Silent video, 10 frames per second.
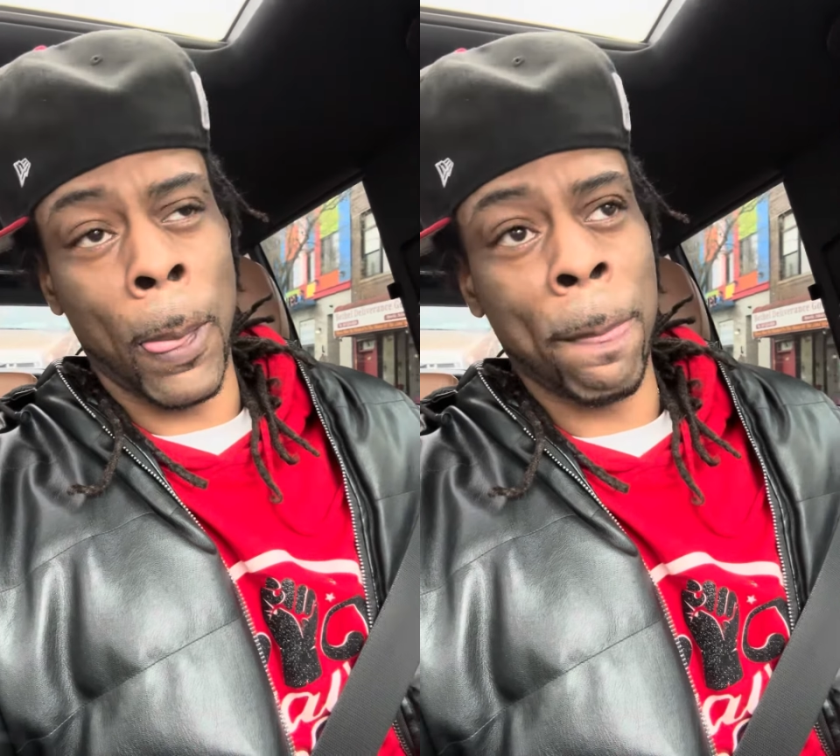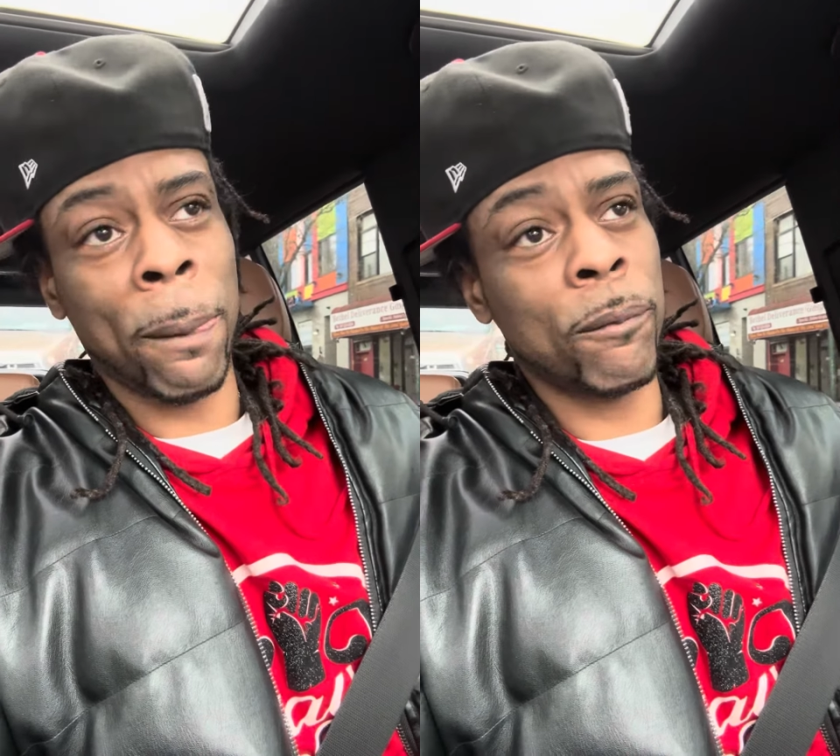
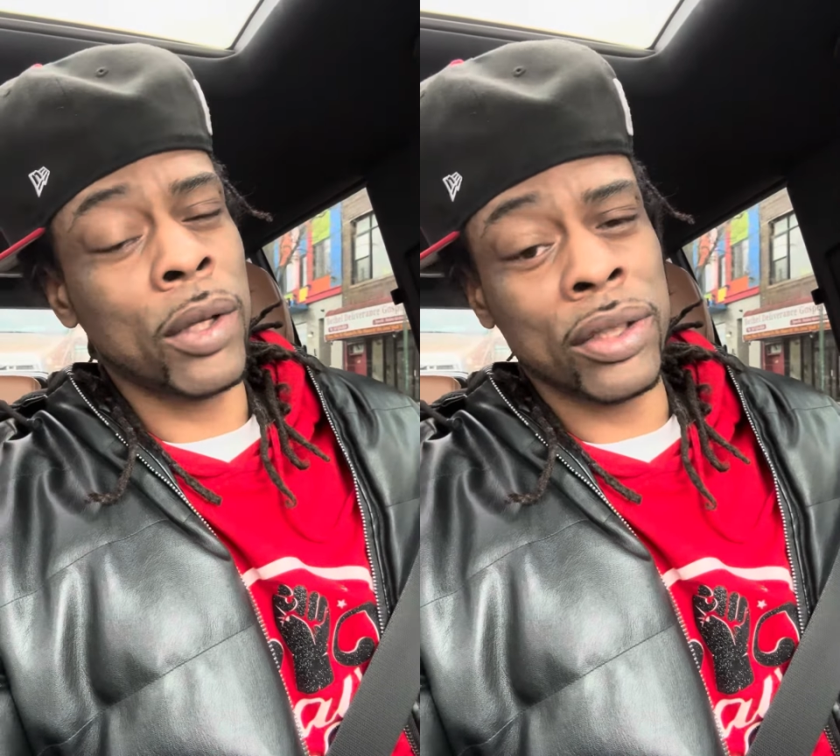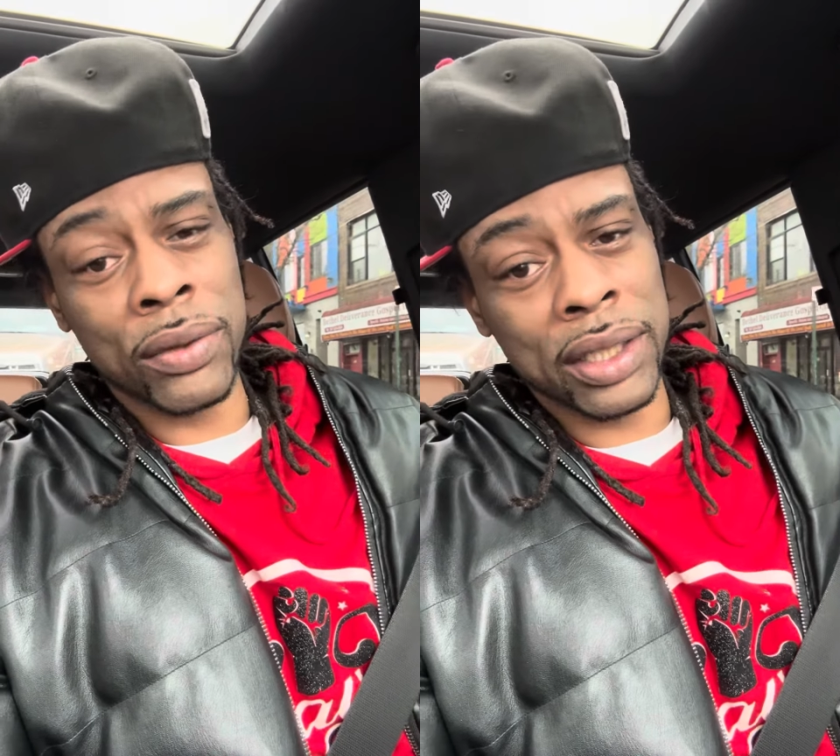If
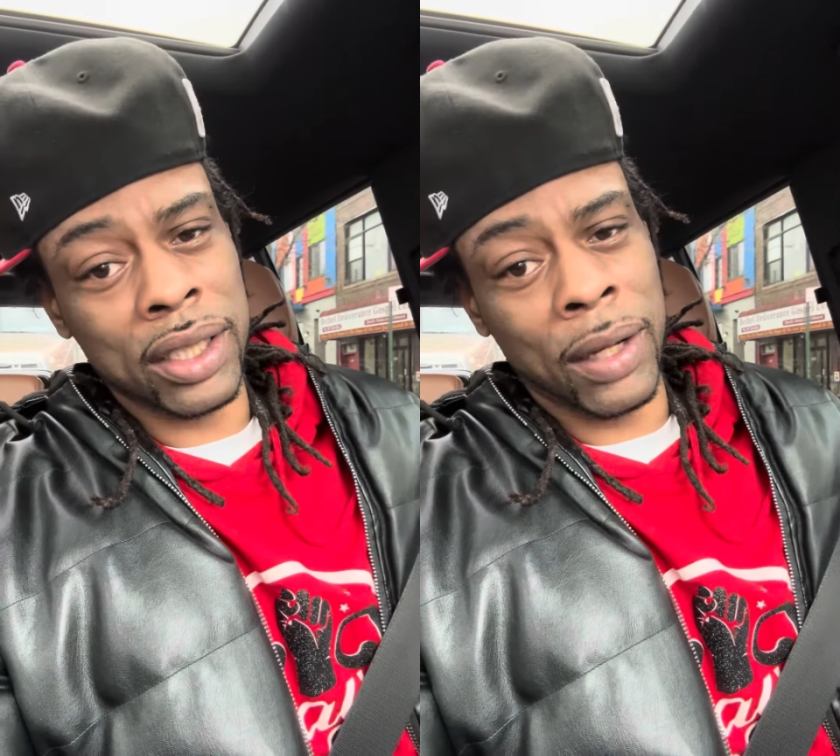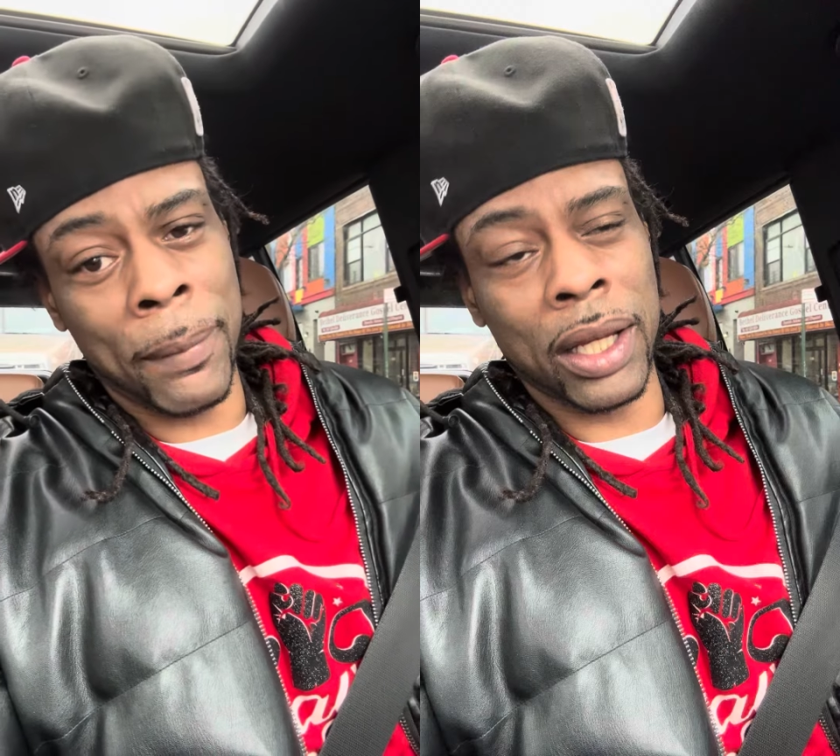you're
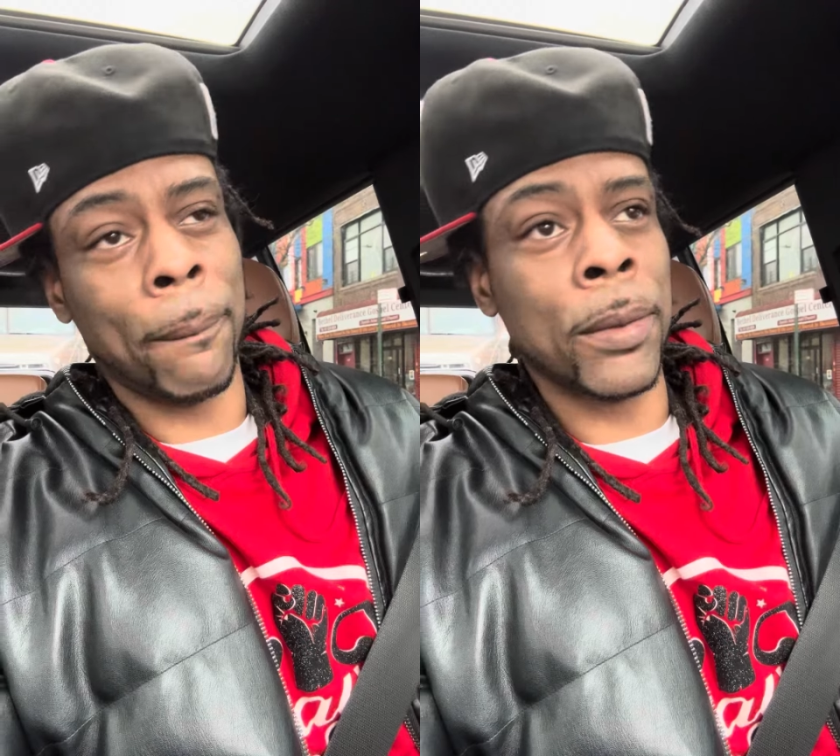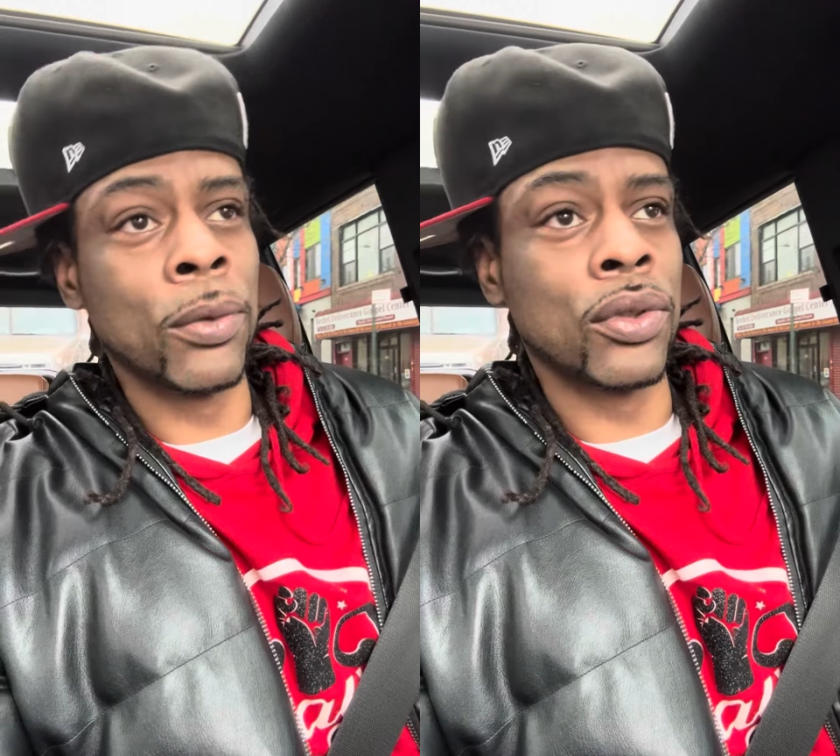interested in
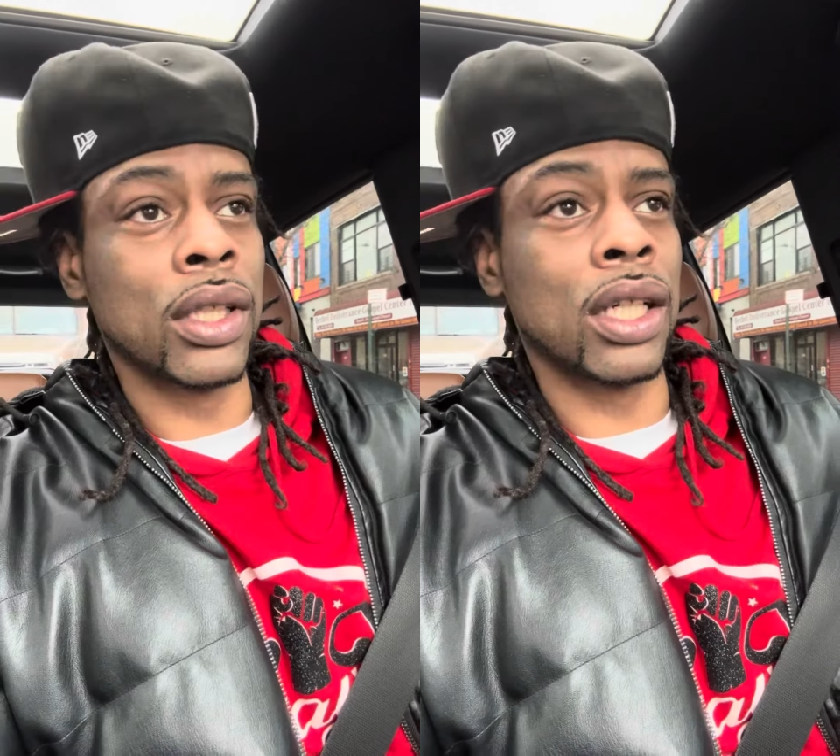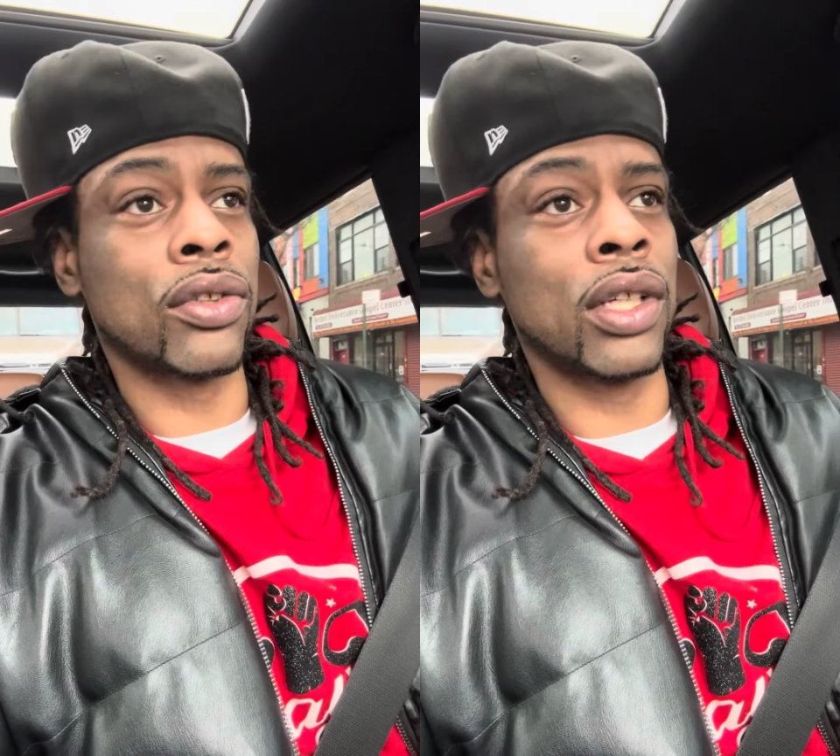making
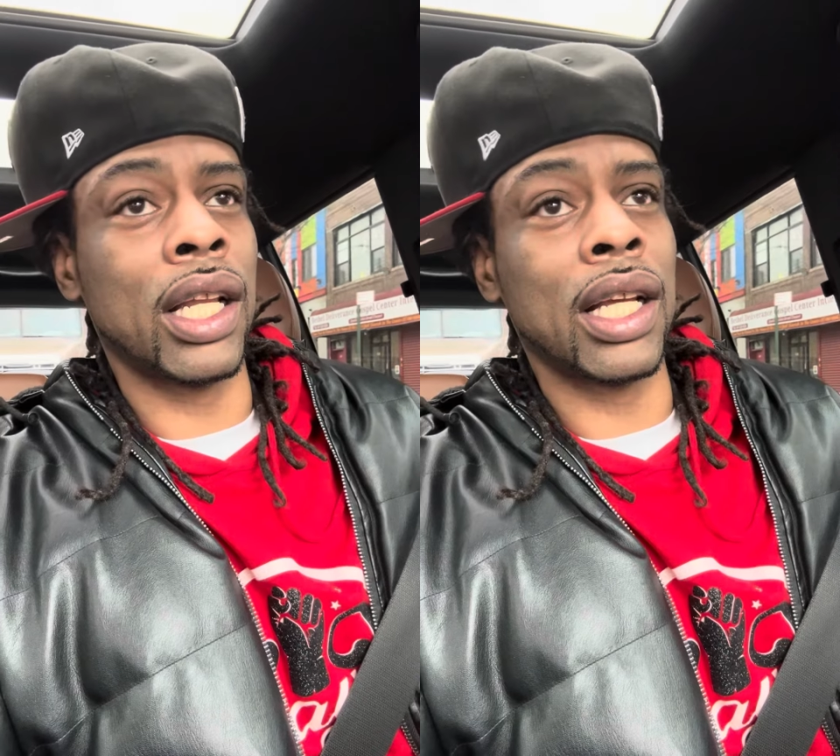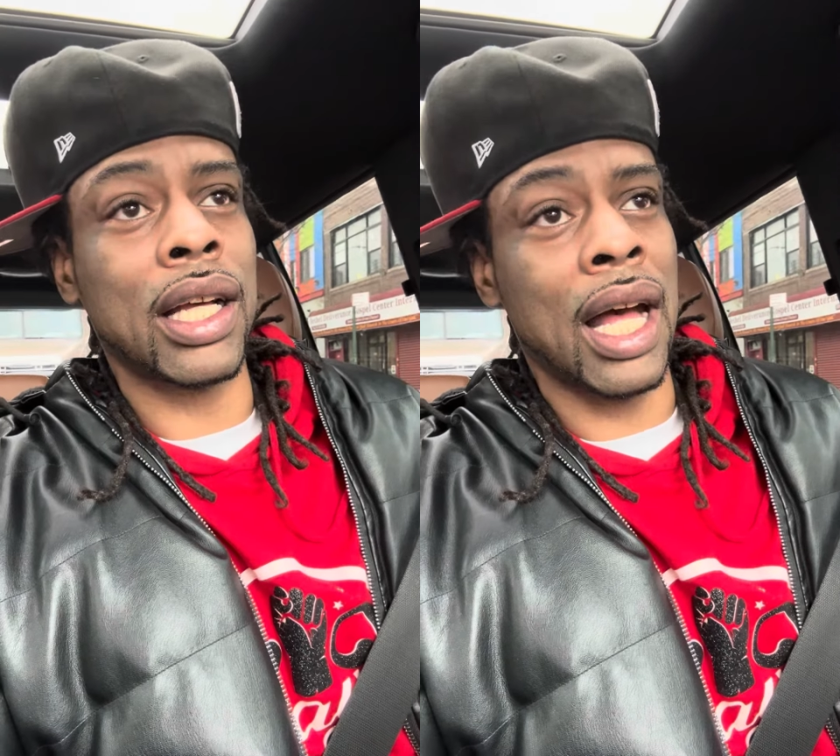music and
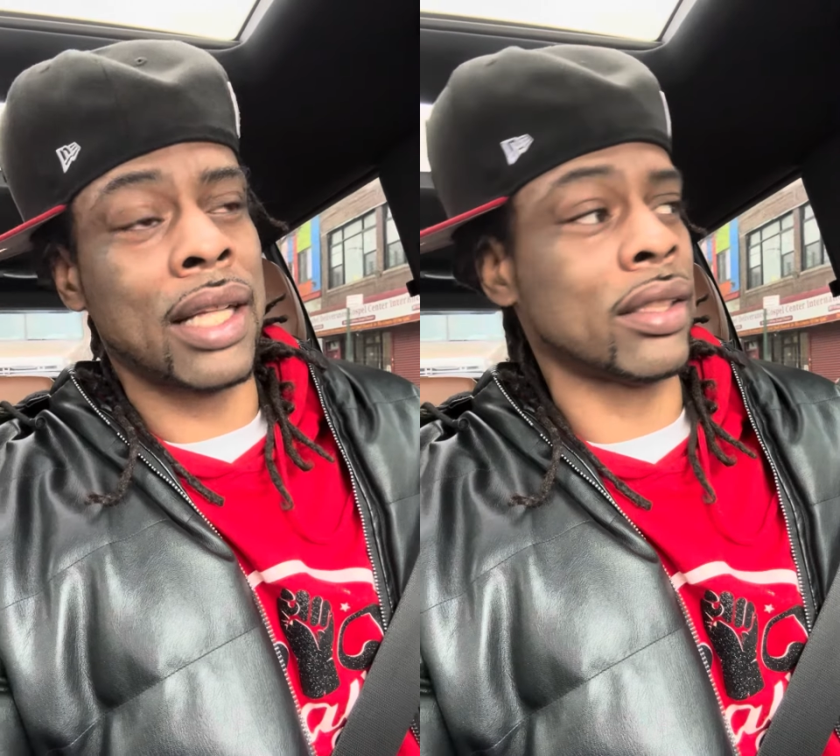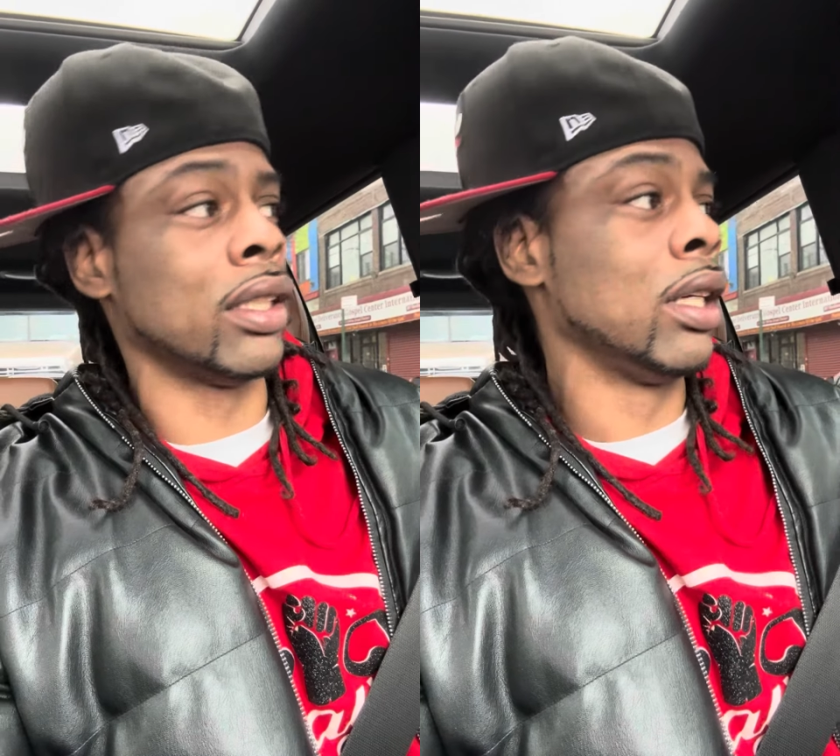creating
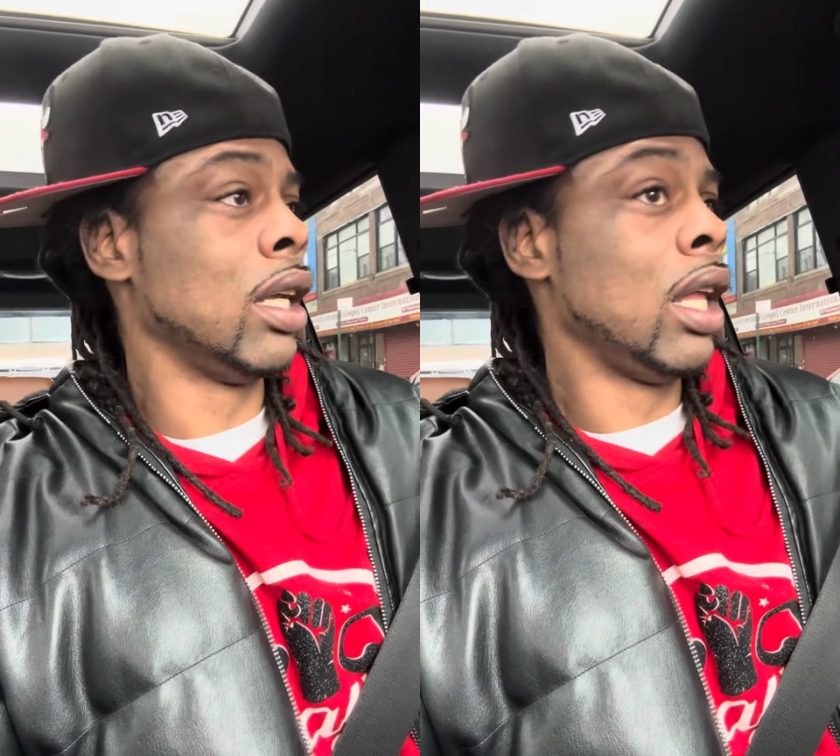content.